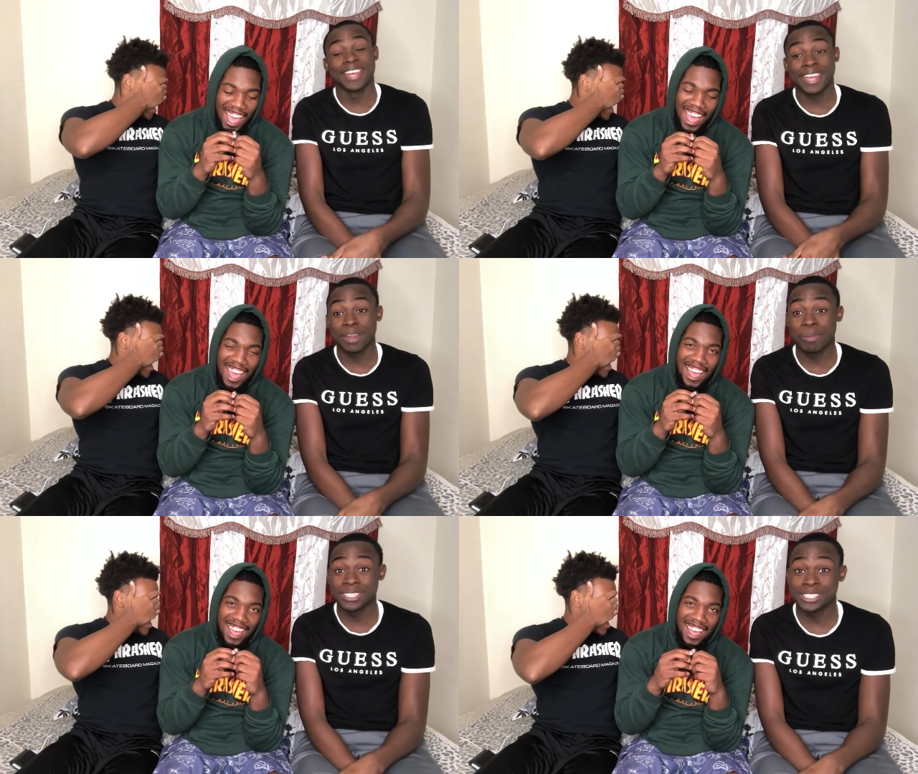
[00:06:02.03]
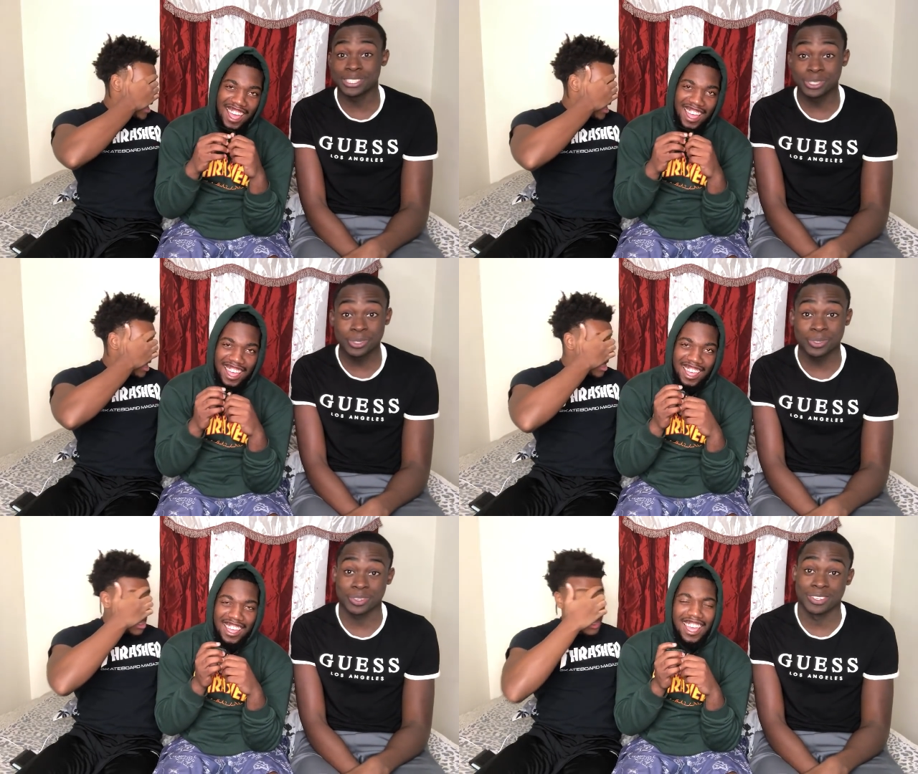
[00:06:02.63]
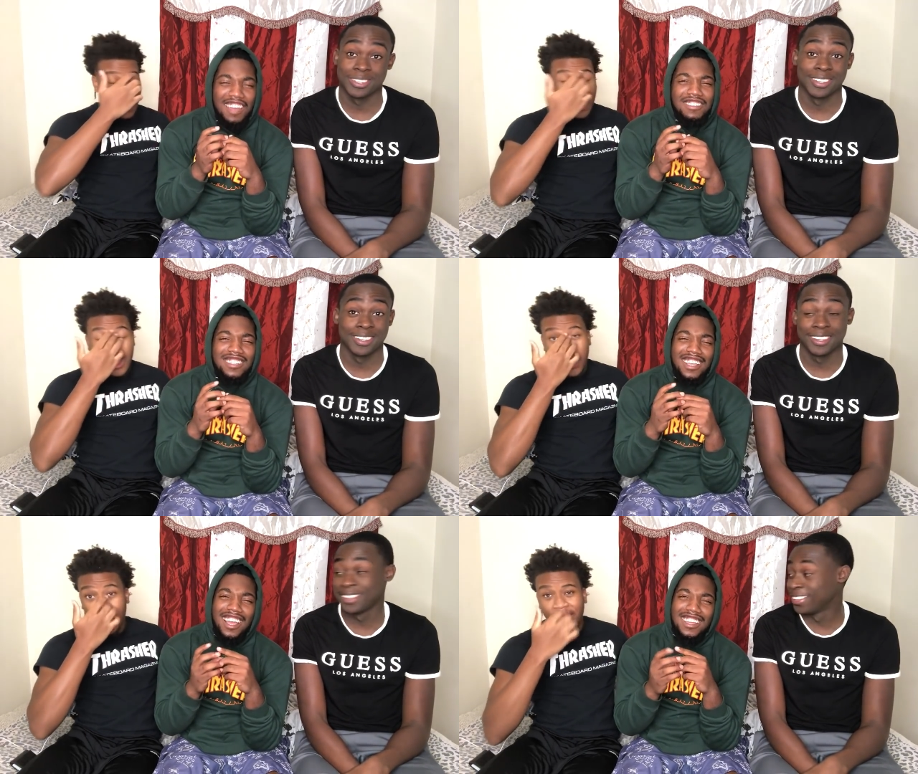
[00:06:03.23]
Speaker 1: They kicked my shit too.
Speaker 2: I was
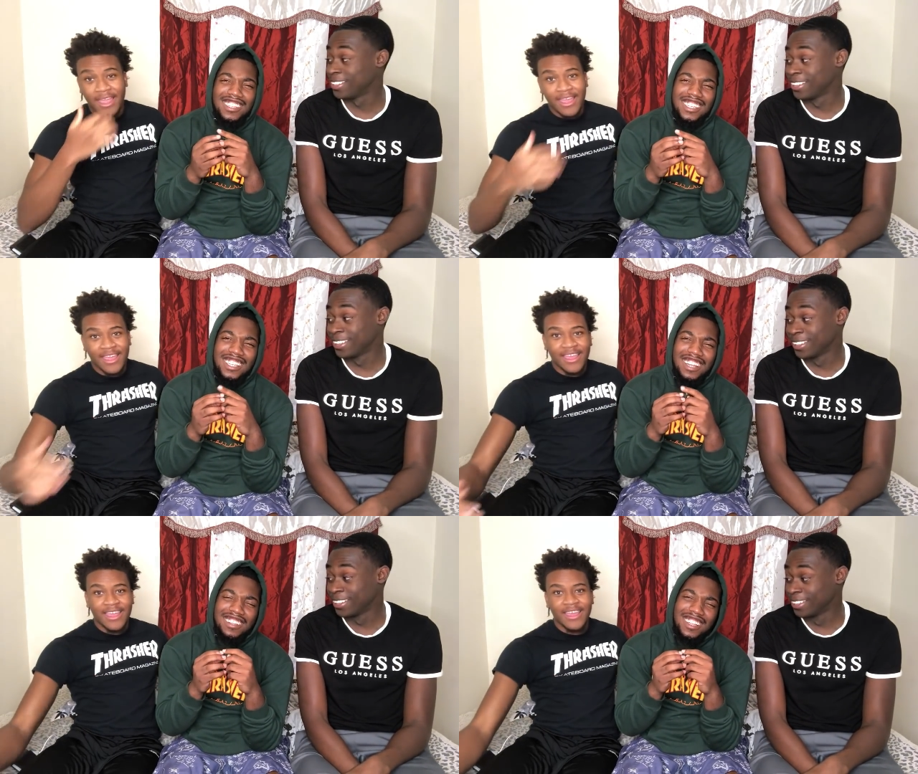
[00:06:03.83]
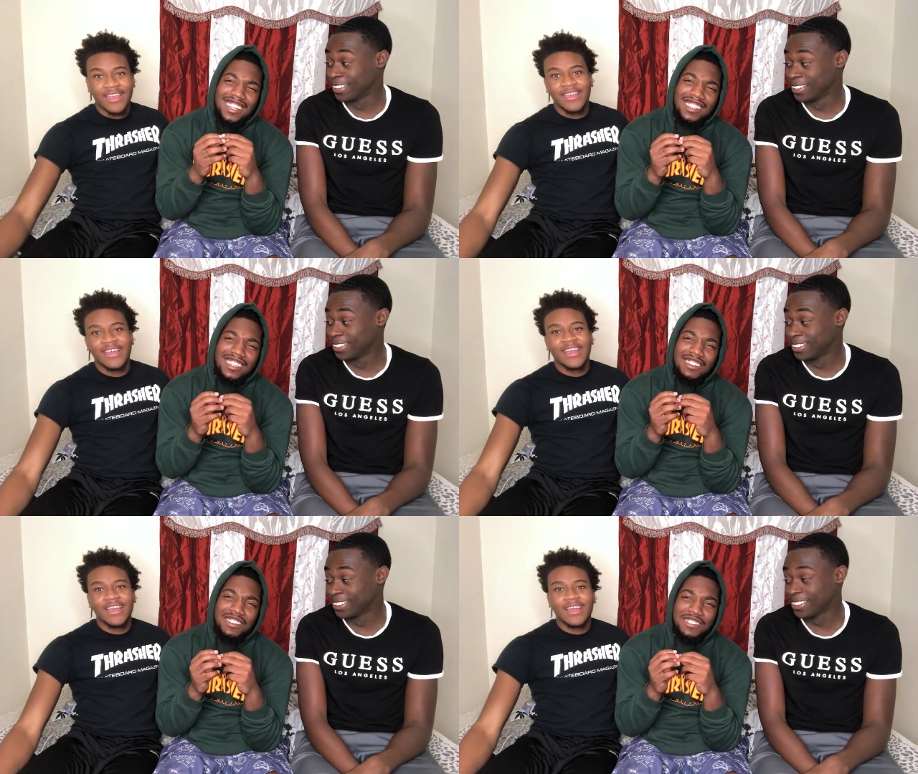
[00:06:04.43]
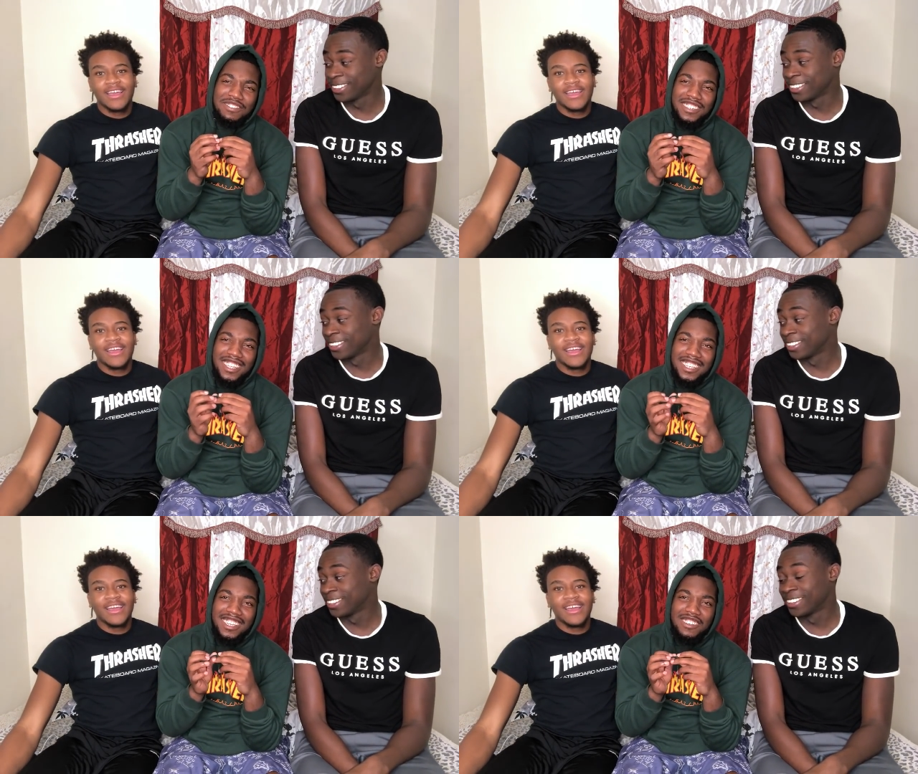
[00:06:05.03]
like, I was looking, I was like, damn, what the fuck
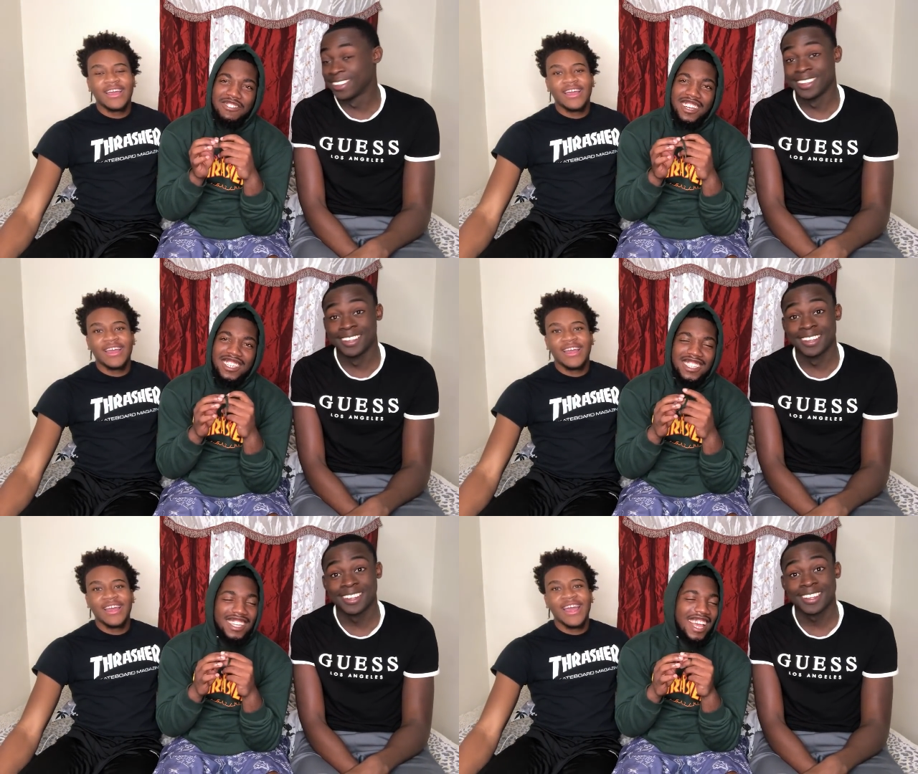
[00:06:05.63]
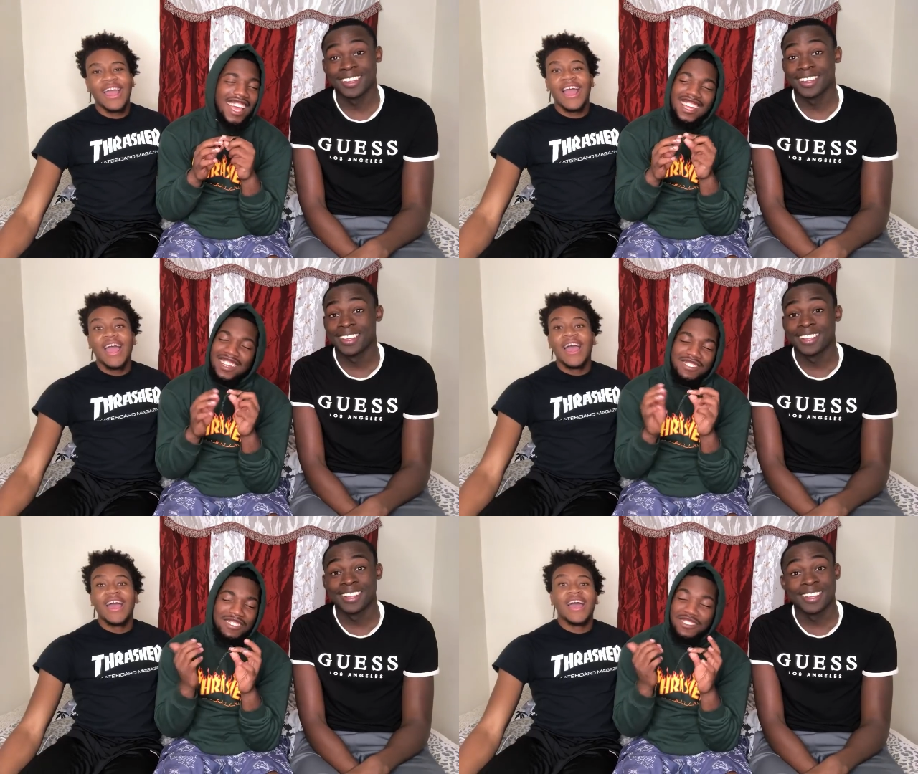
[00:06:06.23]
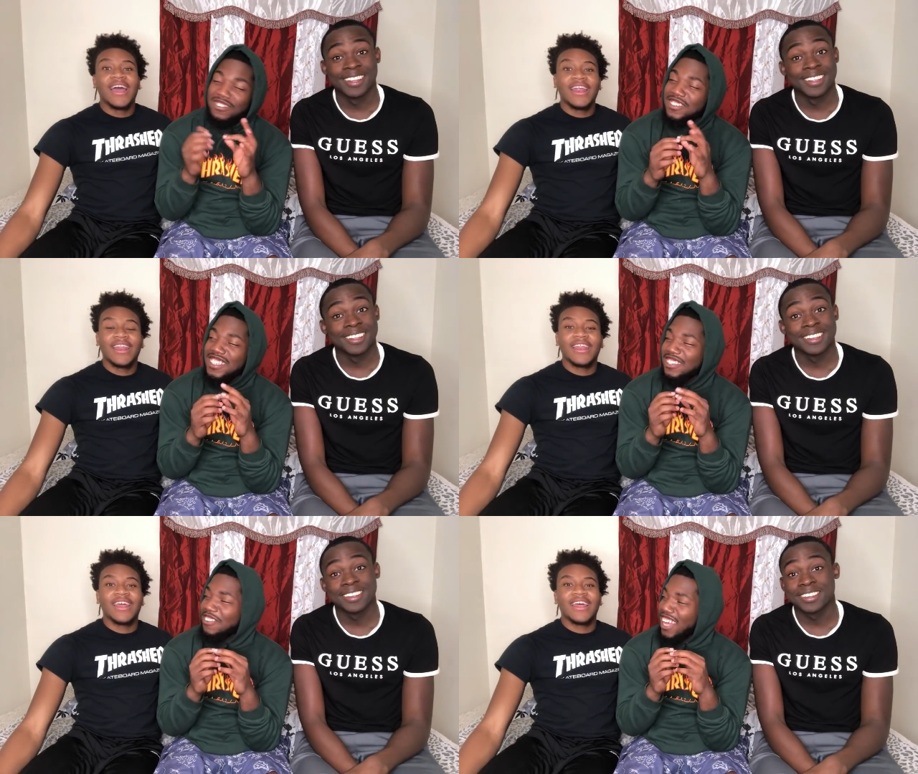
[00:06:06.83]
they kicking my shit? I ain't never no
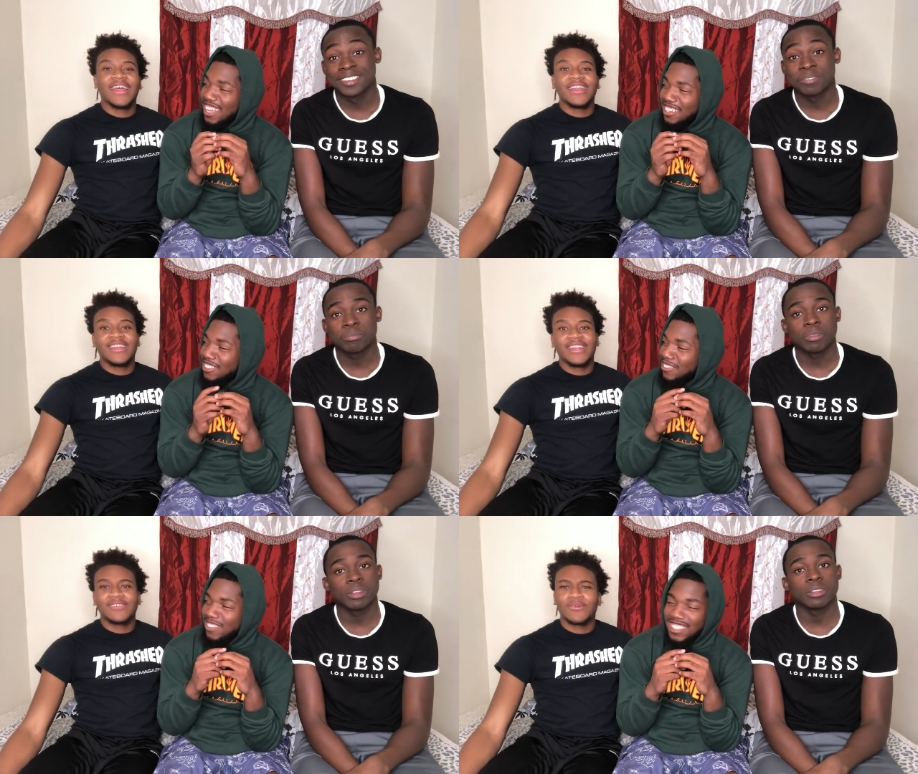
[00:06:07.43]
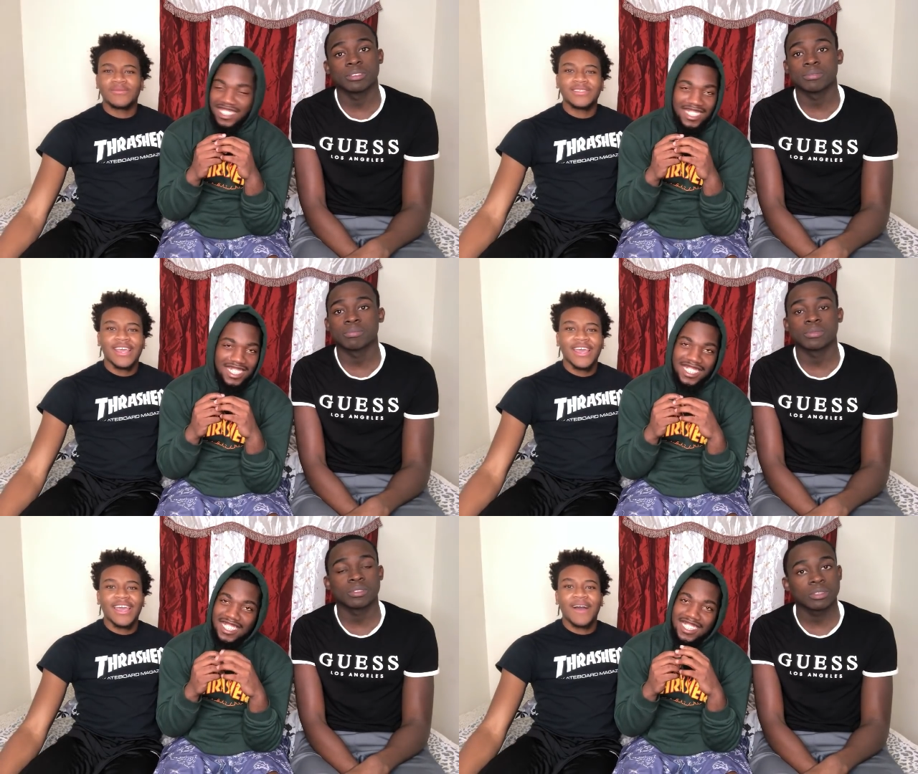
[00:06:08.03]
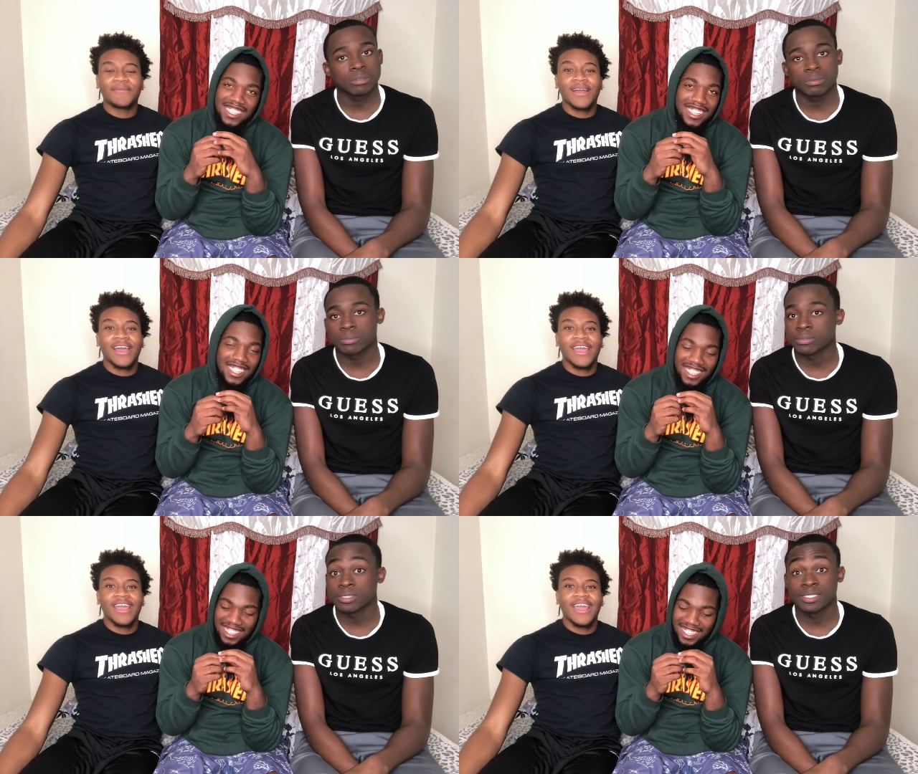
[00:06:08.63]
girls in my house. That's what I'm saying. I'm like,